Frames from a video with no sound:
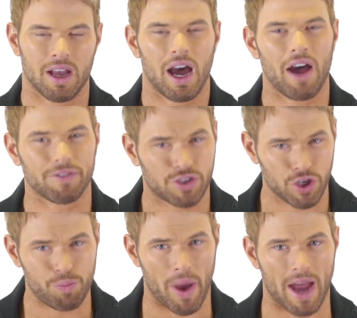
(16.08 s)
I have
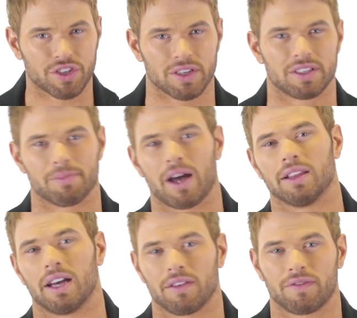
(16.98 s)
two passions in my
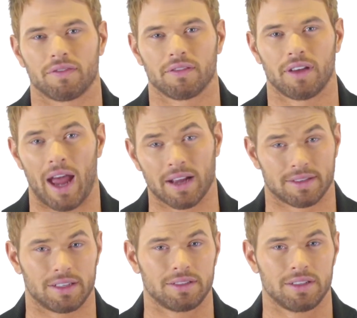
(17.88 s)
life,
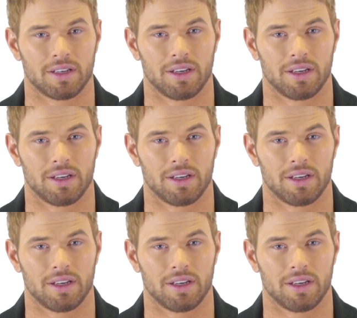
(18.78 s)
acting